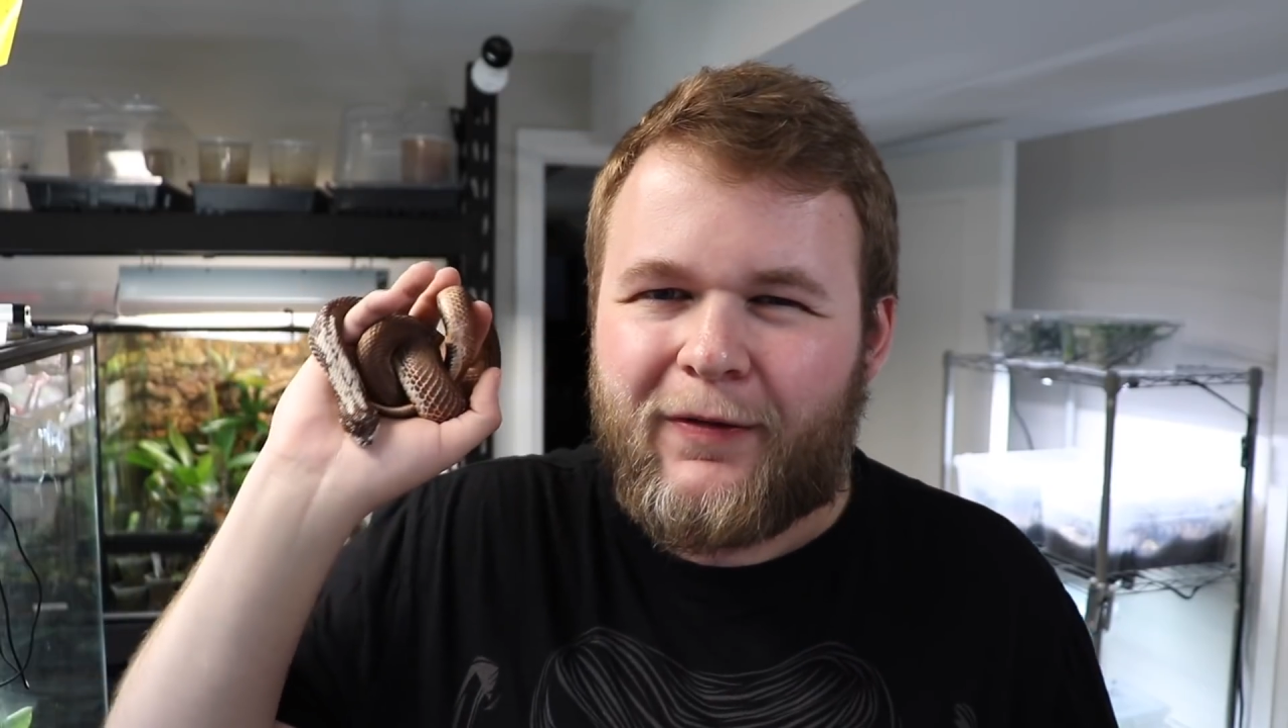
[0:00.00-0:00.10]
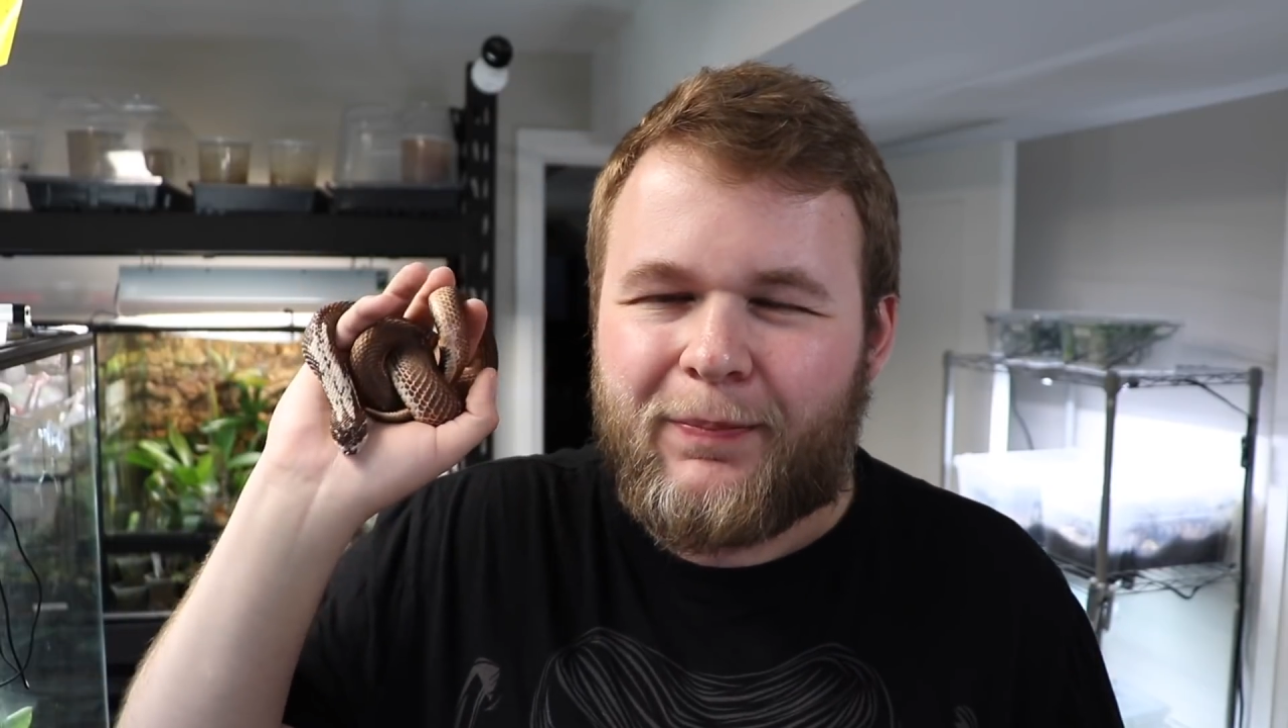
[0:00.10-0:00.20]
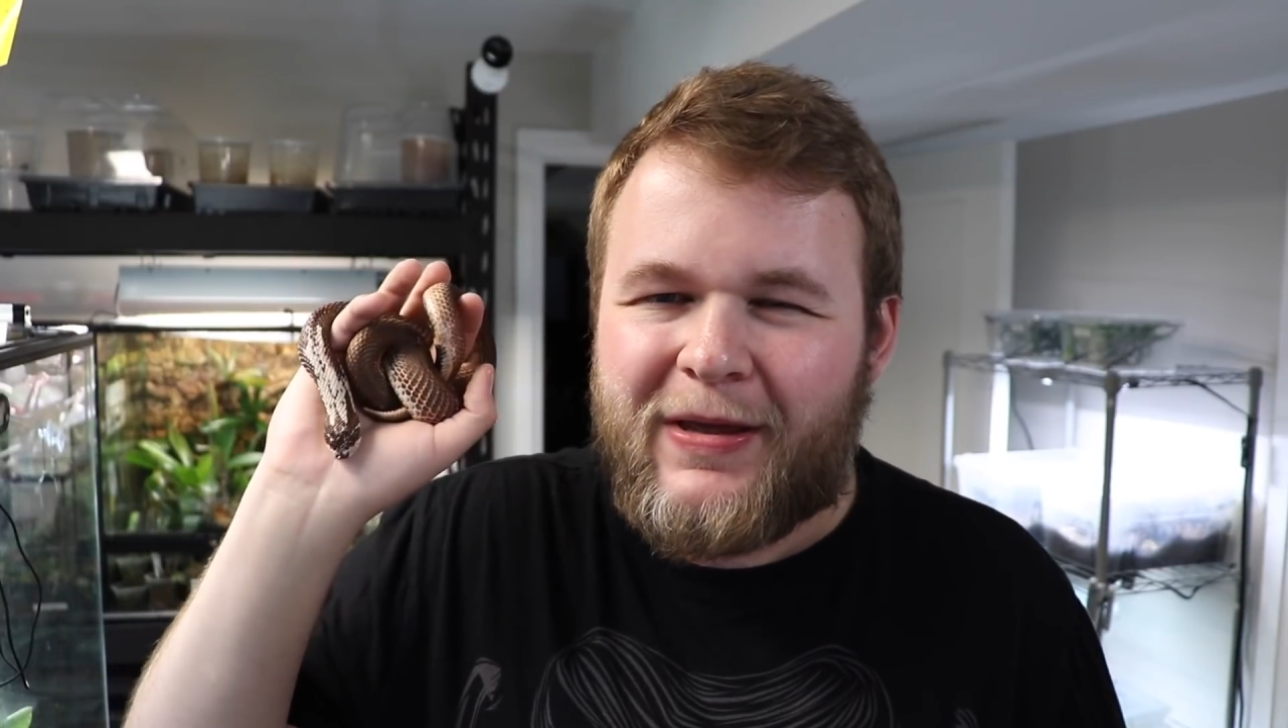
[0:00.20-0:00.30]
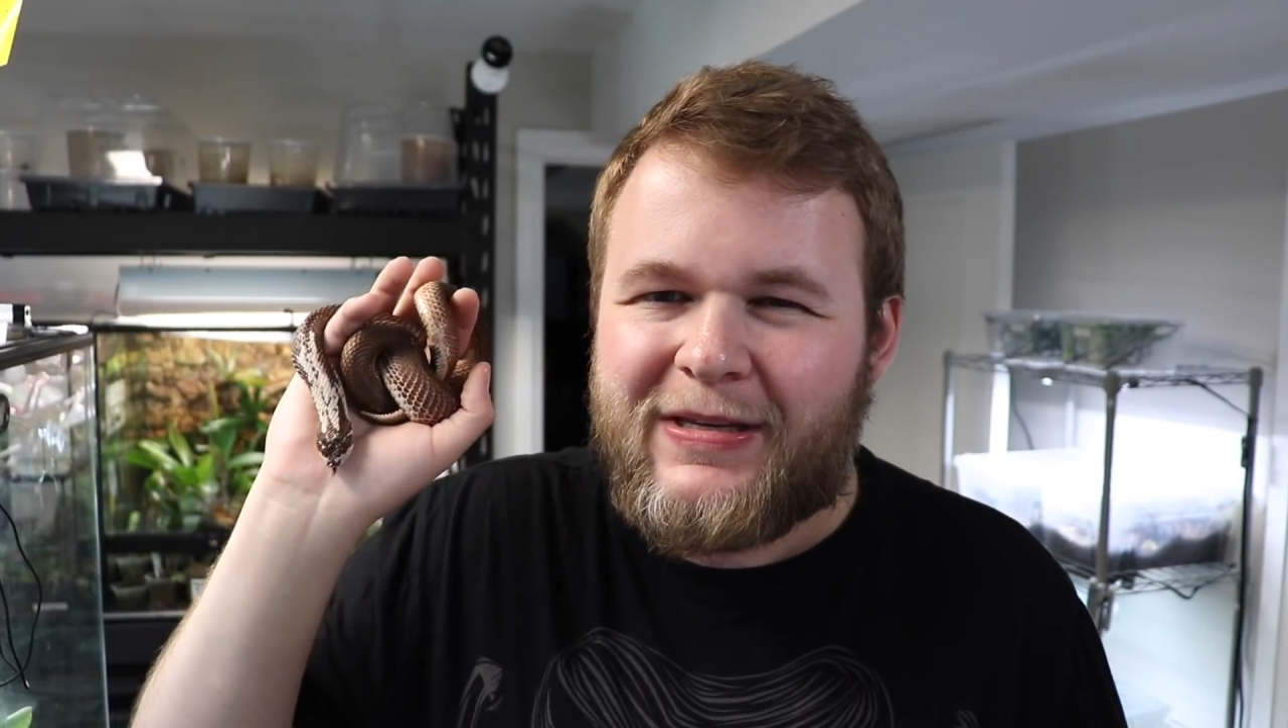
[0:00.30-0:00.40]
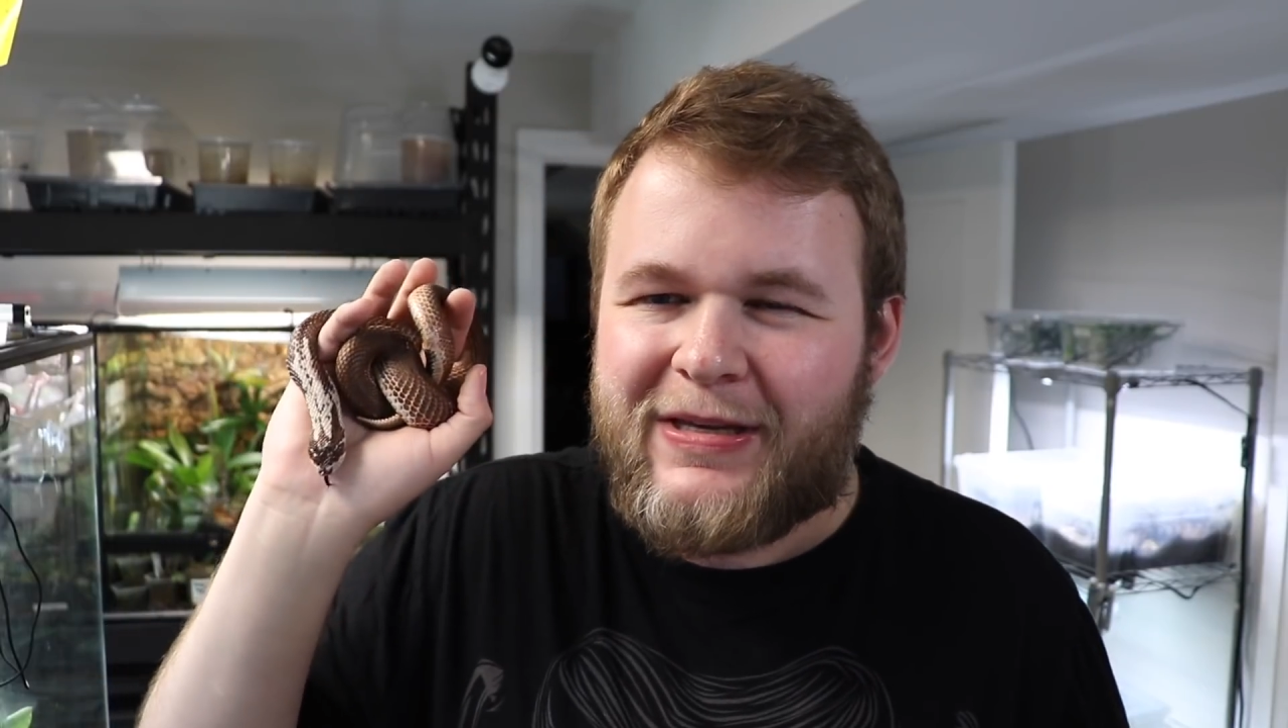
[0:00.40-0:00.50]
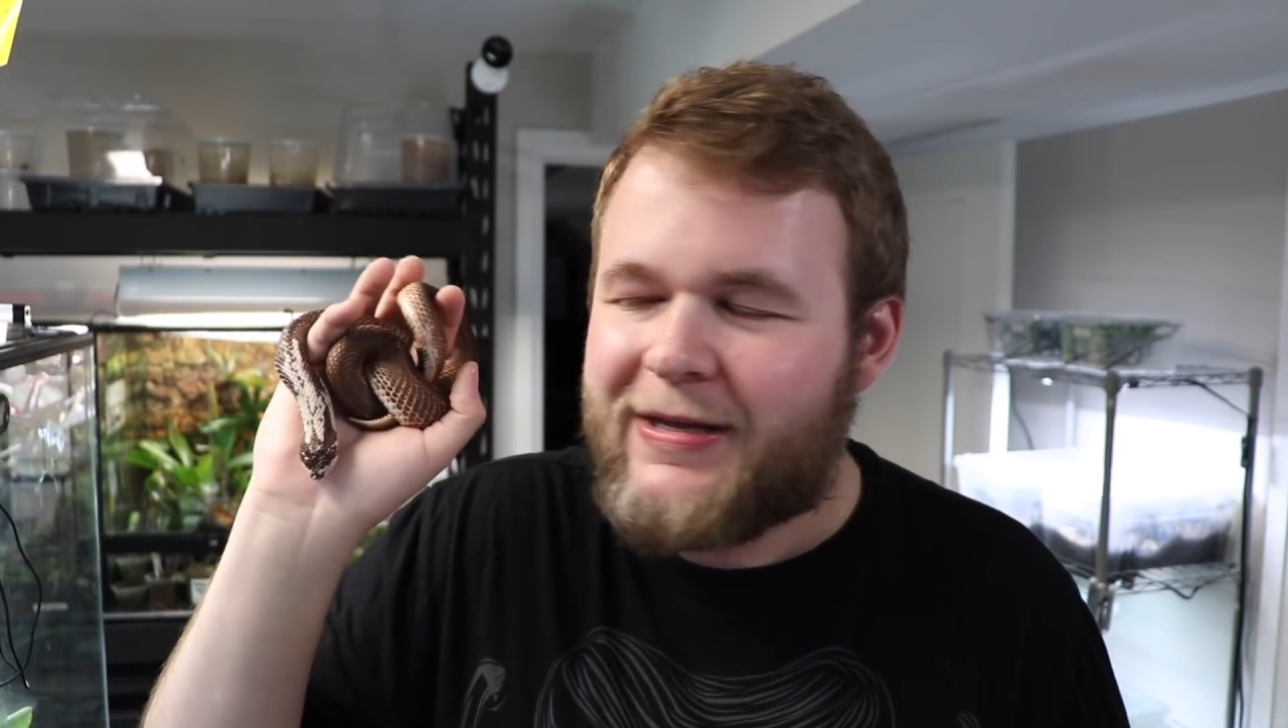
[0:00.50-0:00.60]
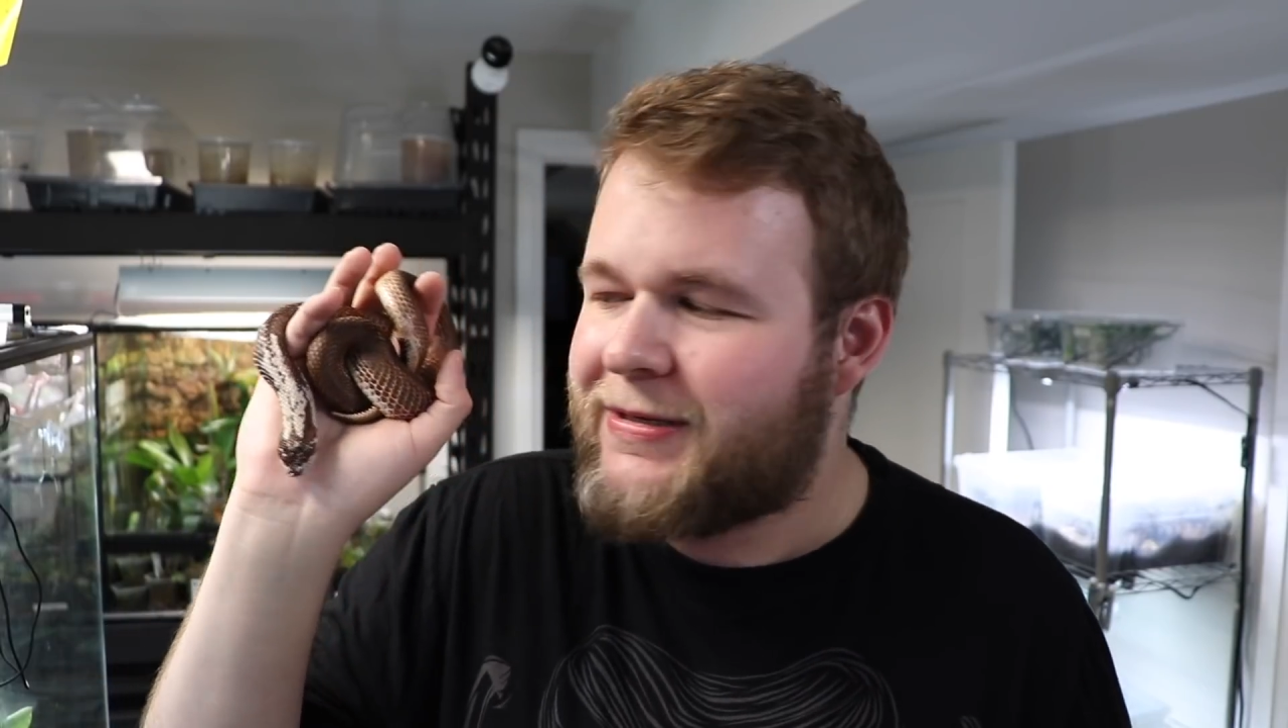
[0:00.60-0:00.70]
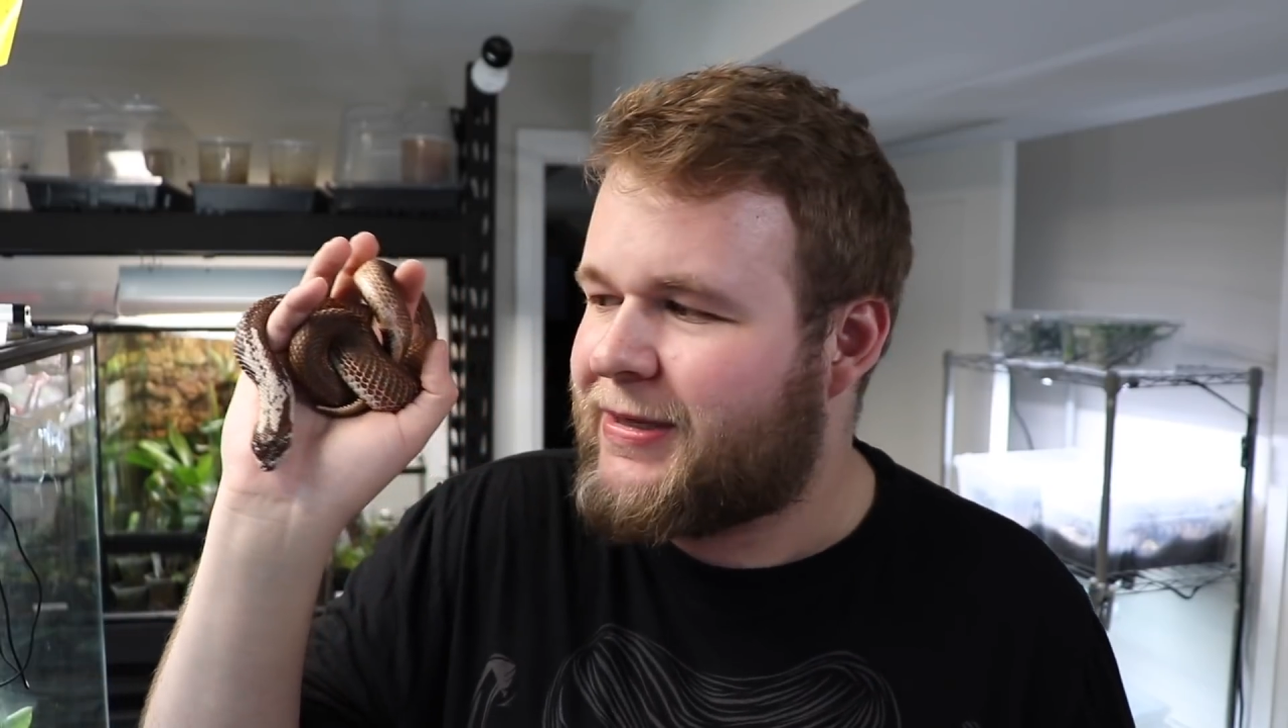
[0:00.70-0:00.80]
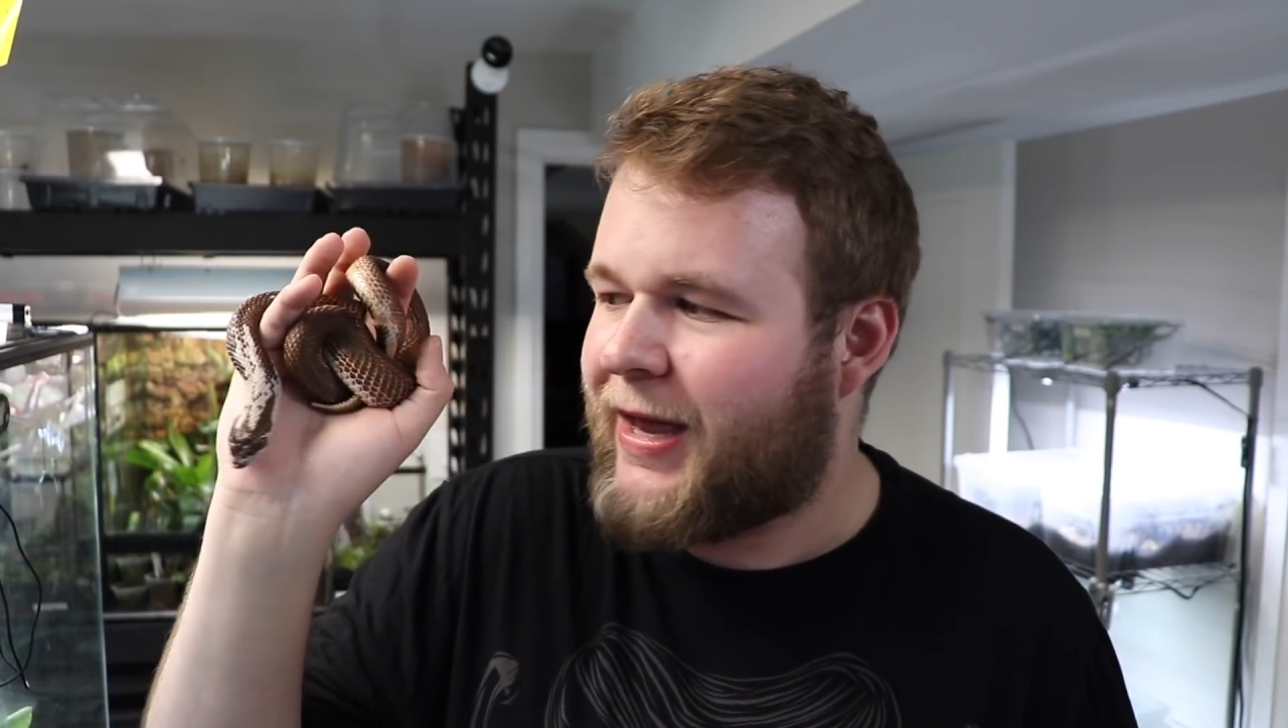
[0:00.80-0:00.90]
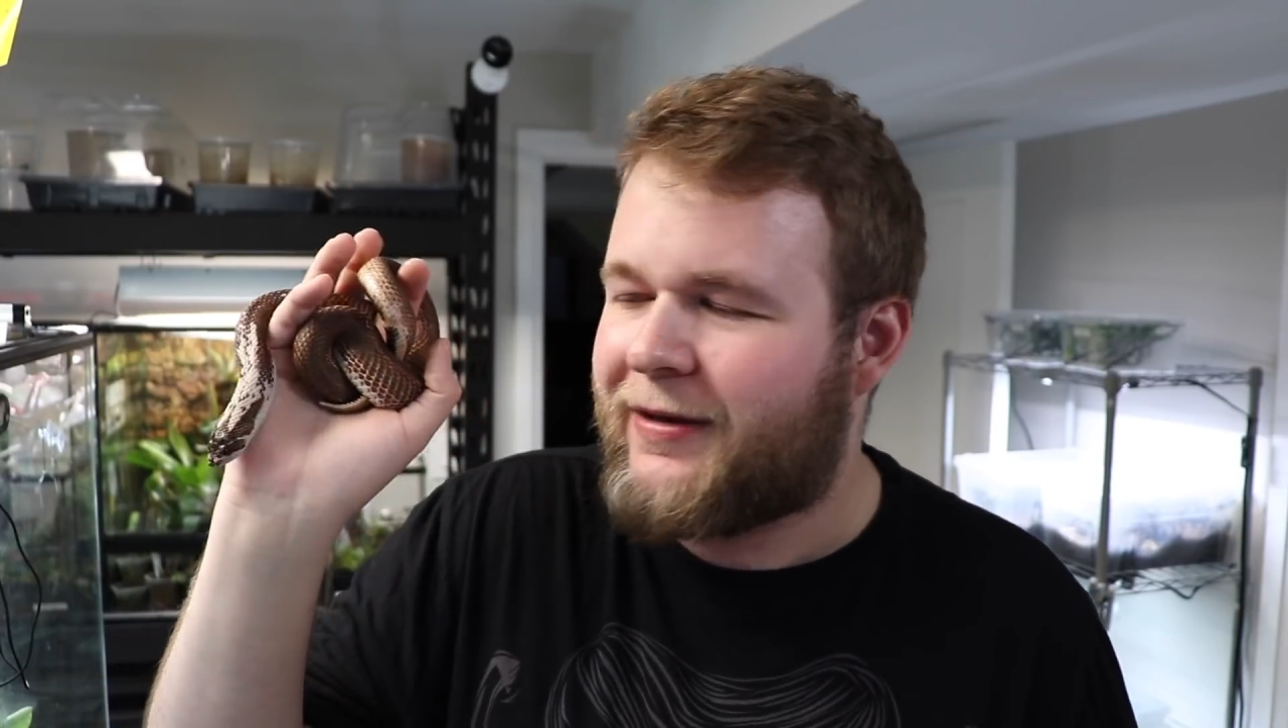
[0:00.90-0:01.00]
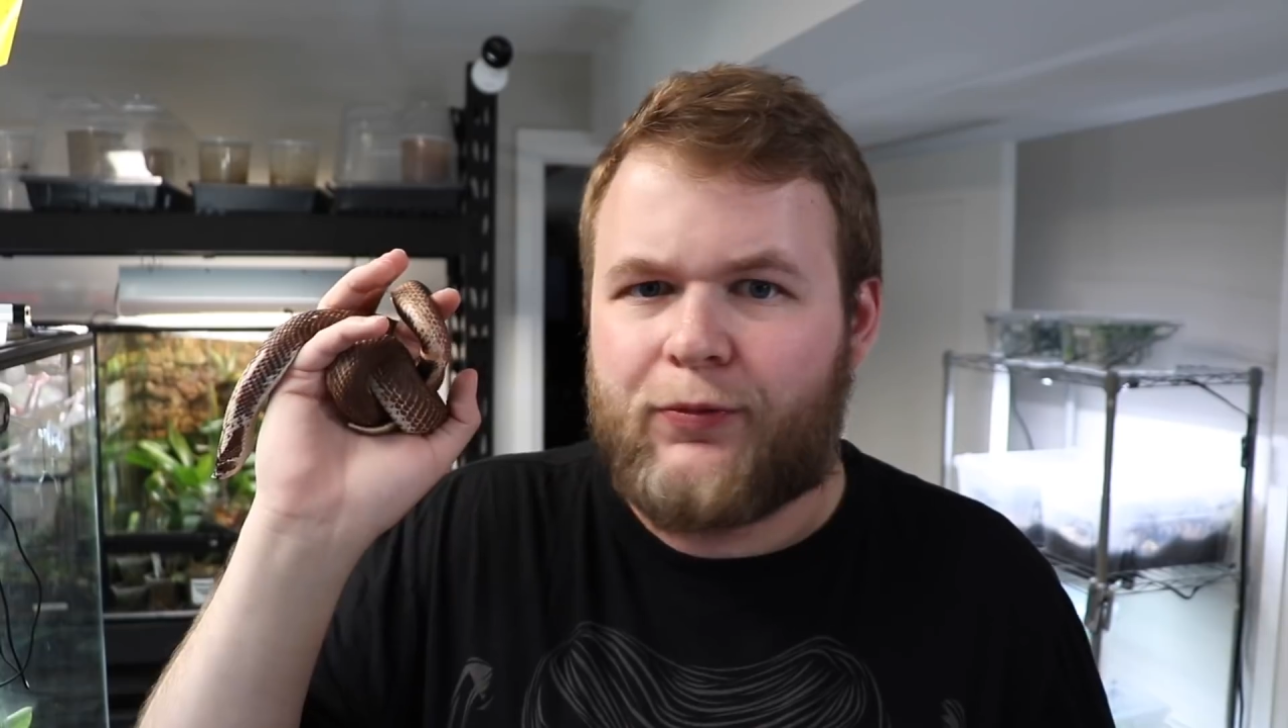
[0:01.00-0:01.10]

species that